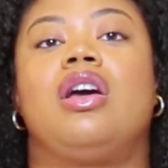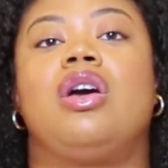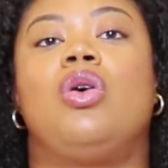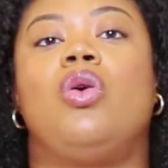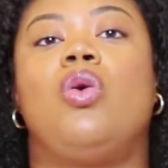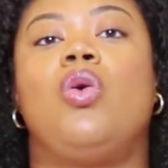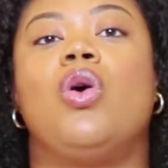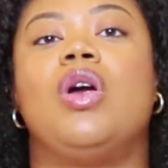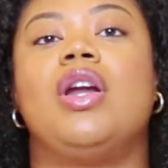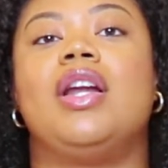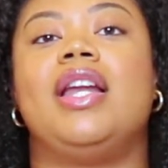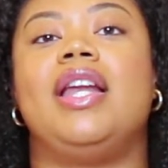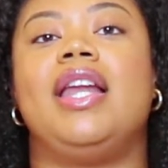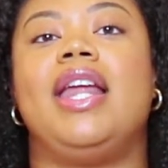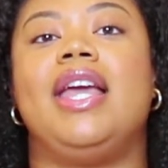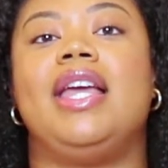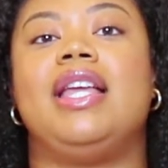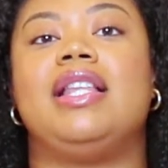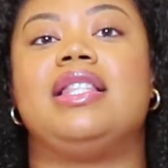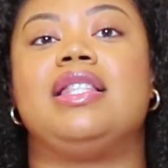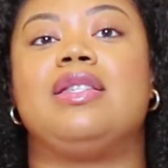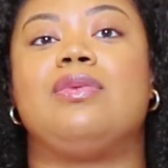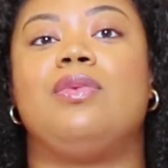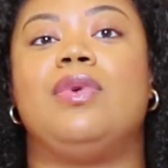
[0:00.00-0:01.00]

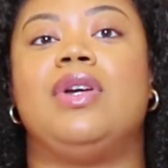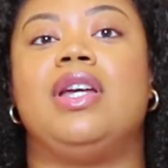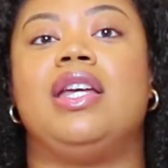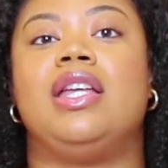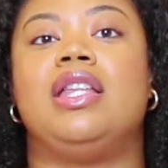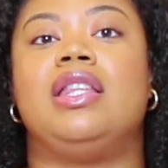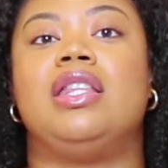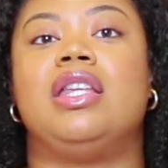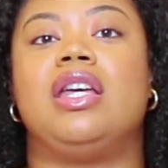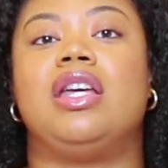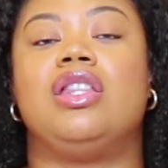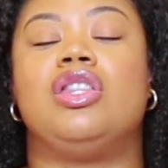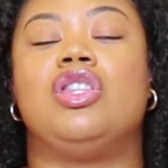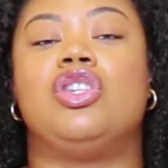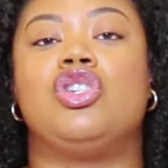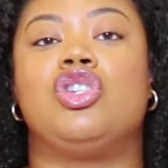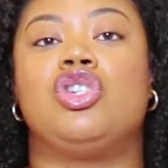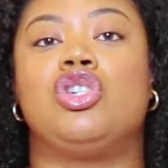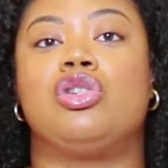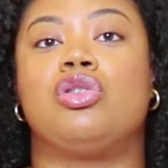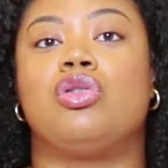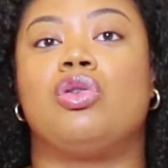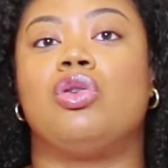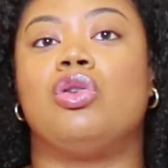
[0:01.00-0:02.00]
coordinates with the
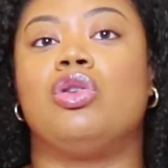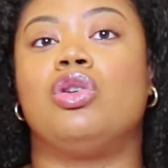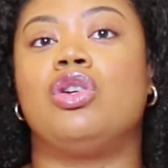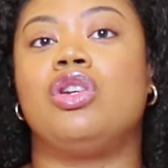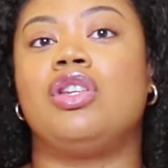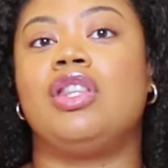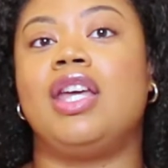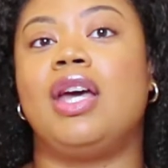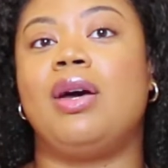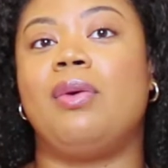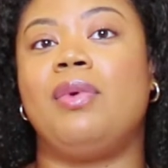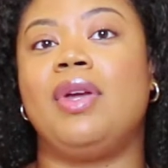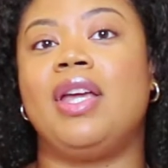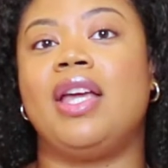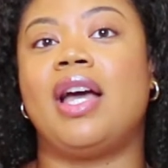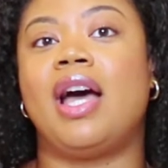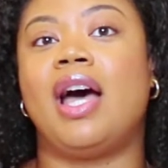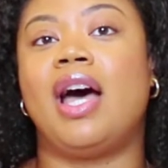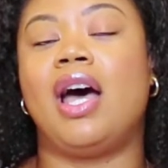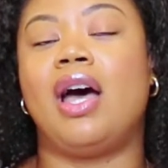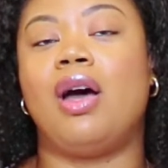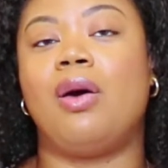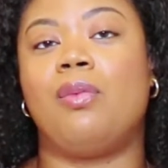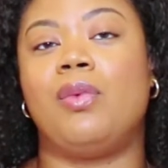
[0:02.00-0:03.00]
stroller that we
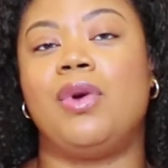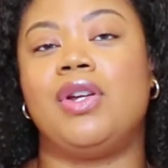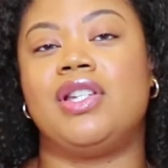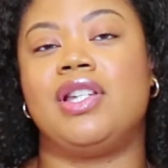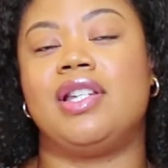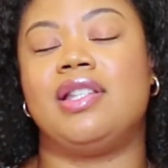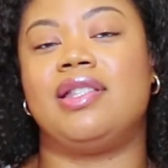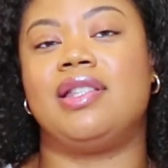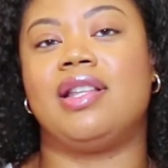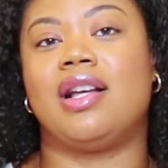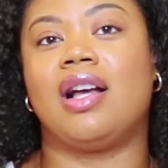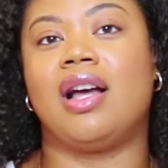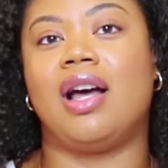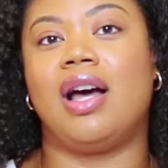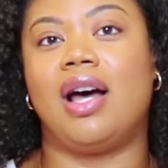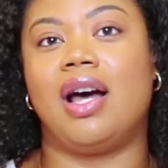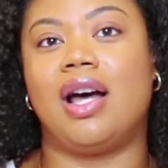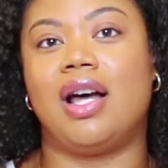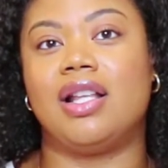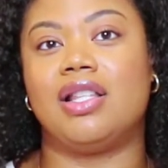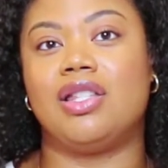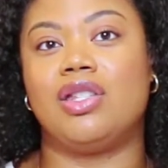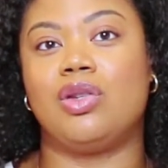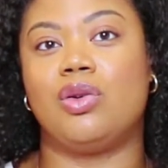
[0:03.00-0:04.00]
got, which is the
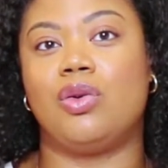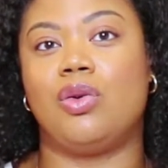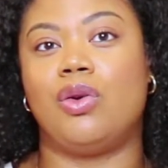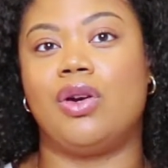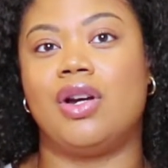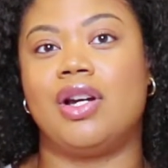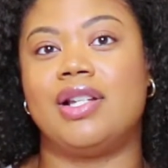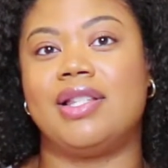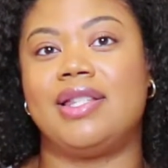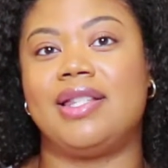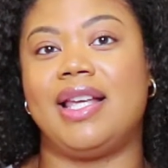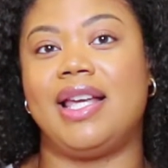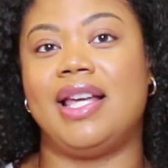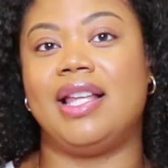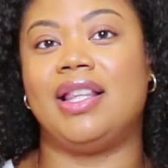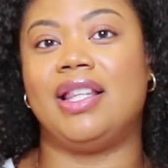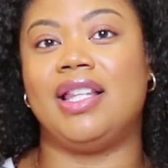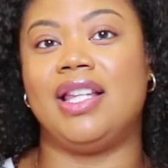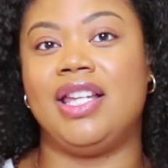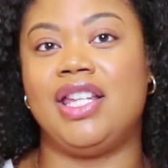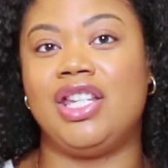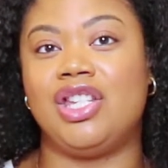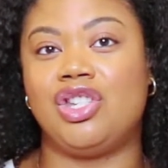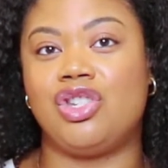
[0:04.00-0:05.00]
Contours
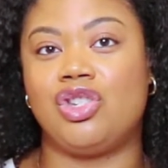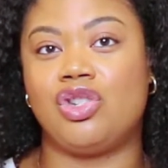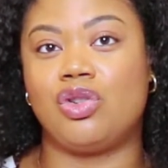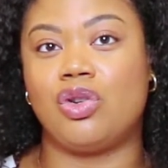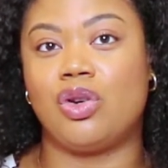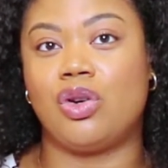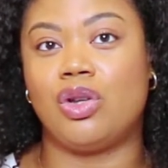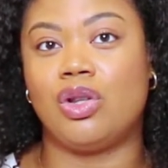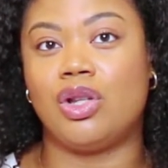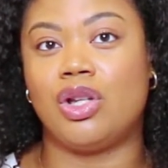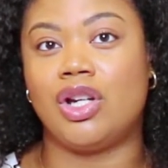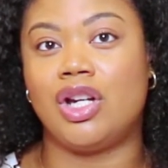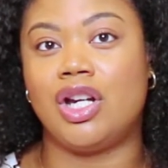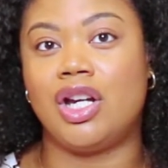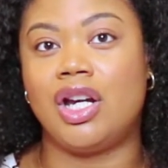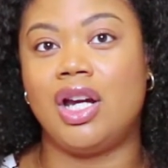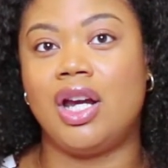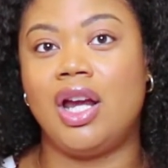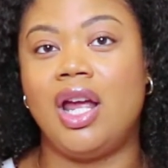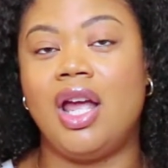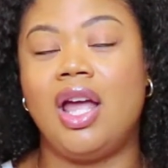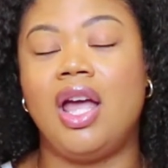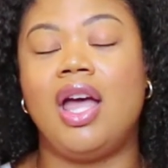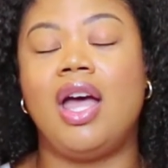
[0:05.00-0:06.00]
Elite
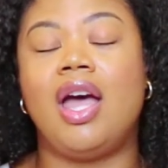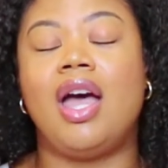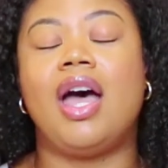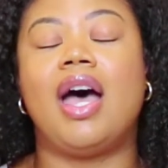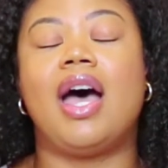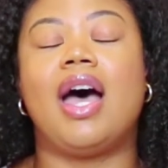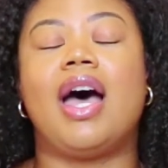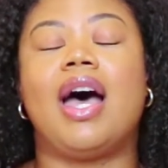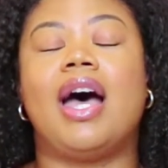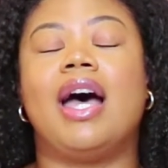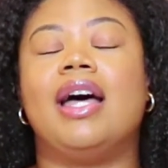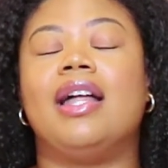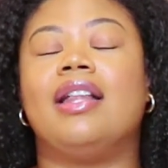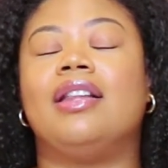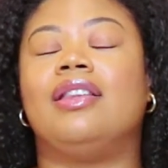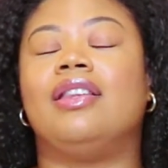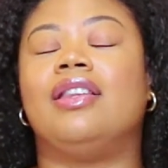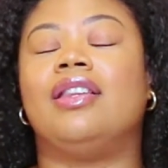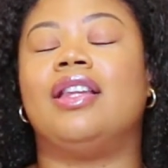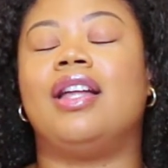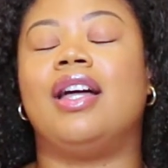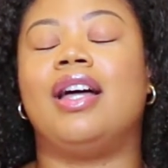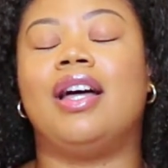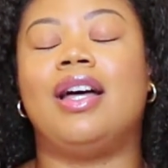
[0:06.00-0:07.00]
stroller. I
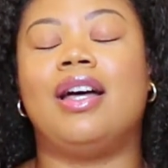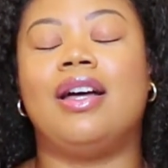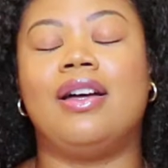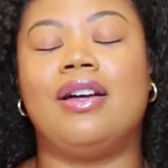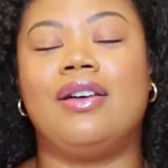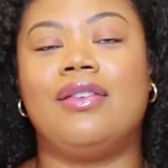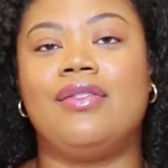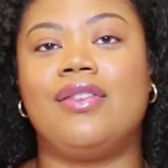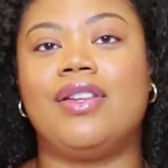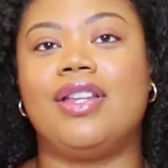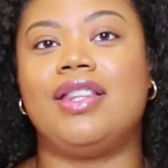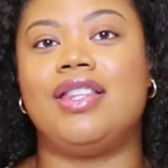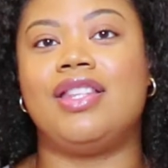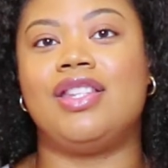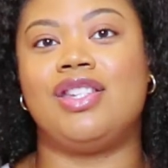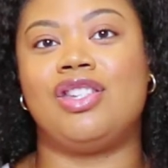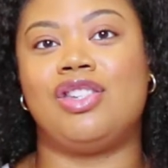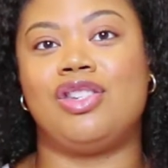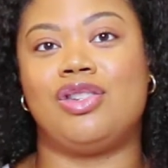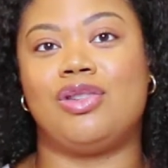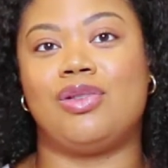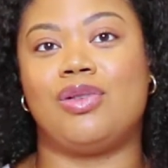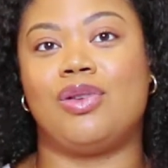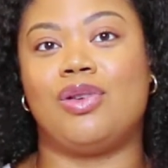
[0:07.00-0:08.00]
love
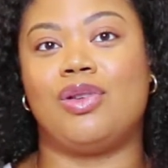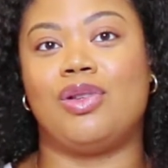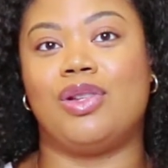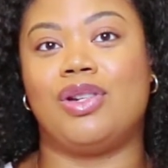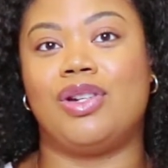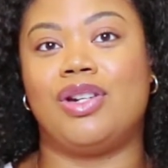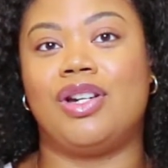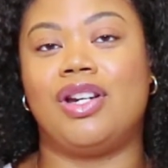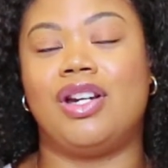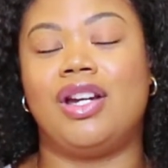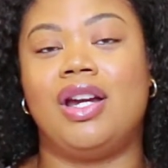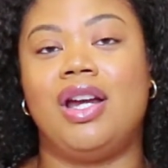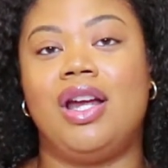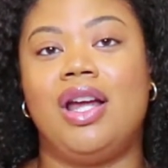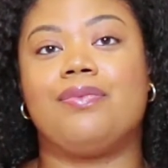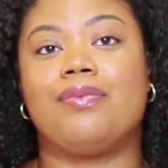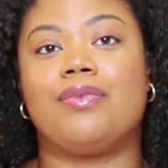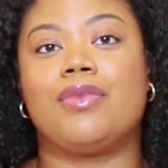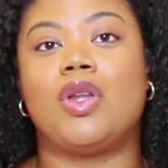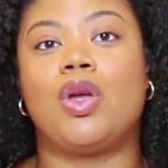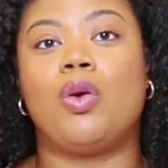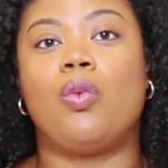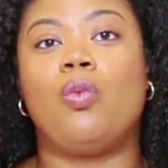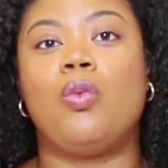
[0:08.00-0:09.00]
this stroller.
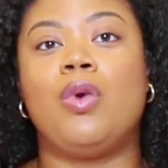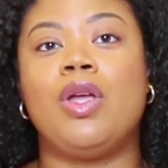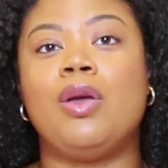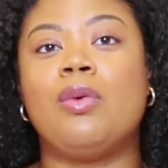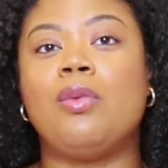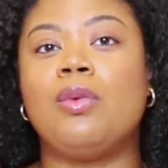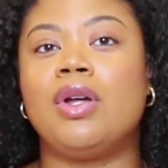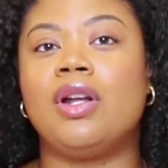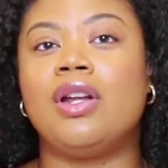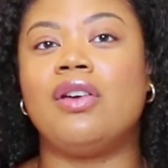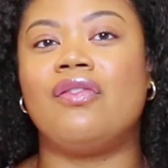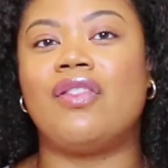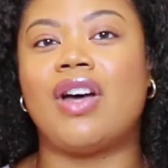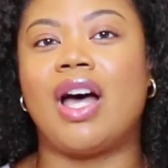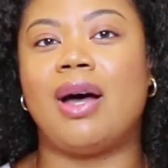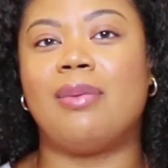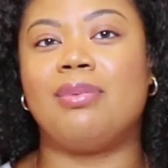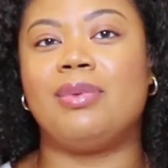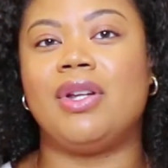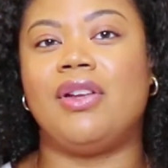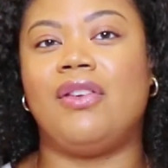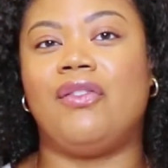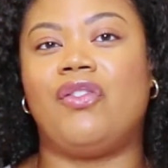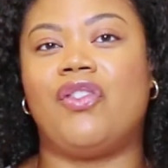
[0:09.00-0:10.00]
We would have
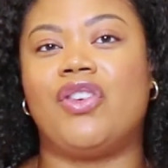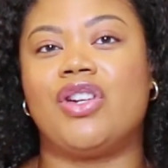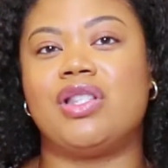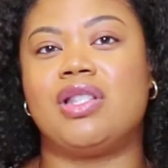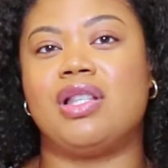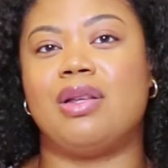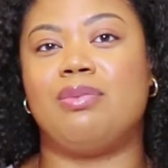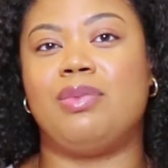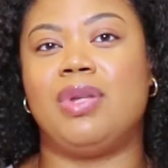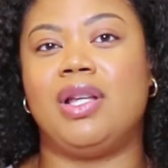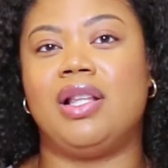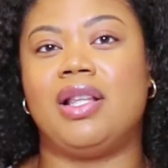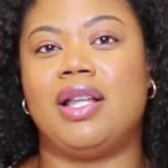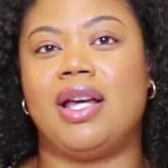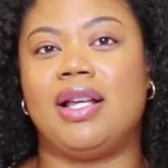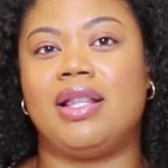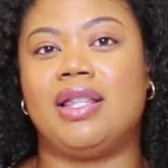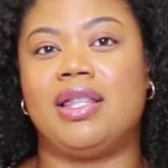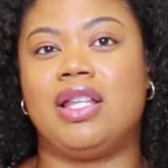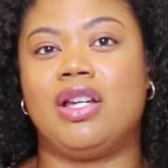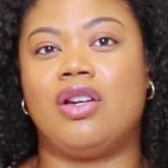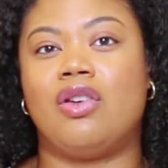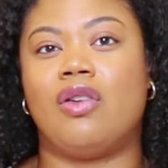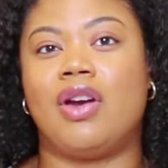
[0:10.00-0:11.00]
opted for something
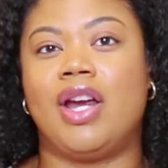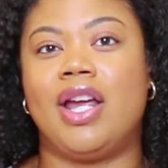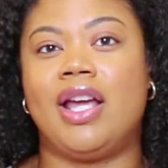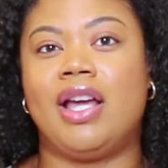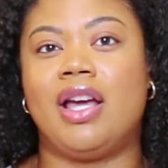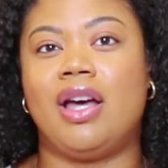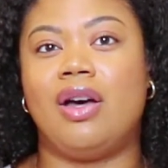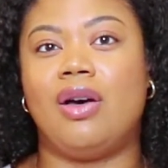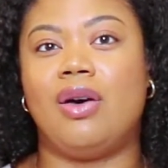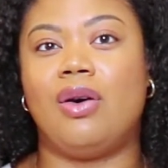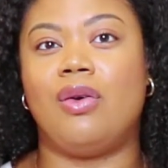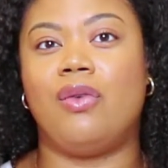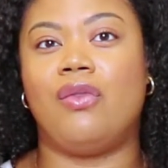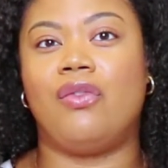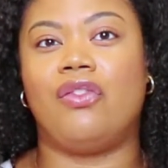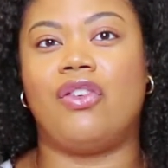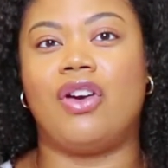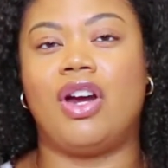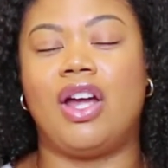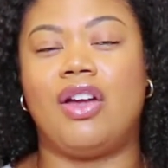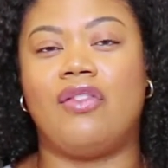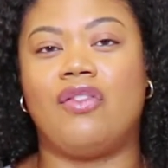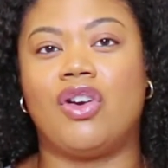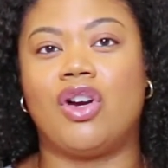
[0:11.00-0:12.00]
like the Graco
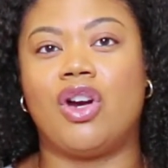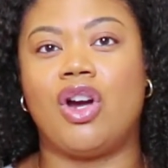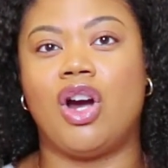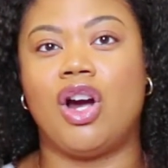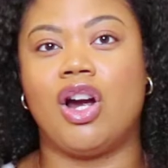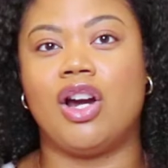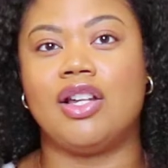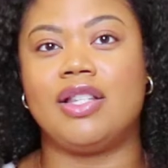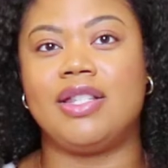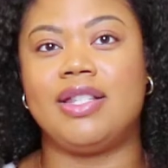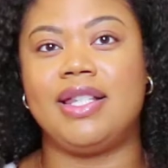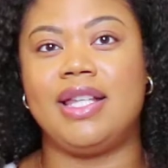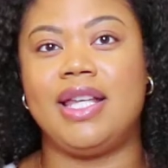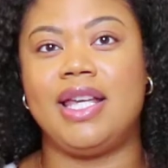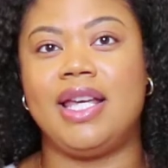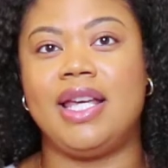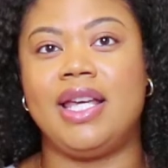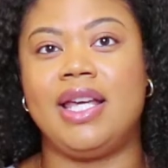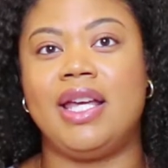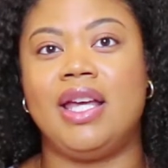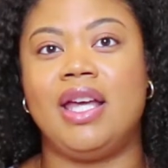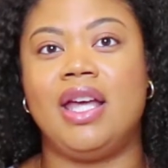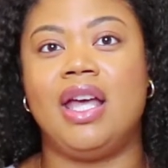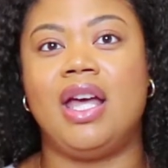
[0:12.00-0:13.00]
Forever car
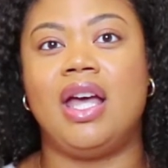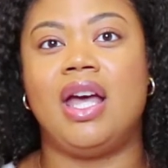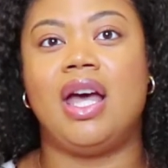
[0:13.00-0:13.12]
seat.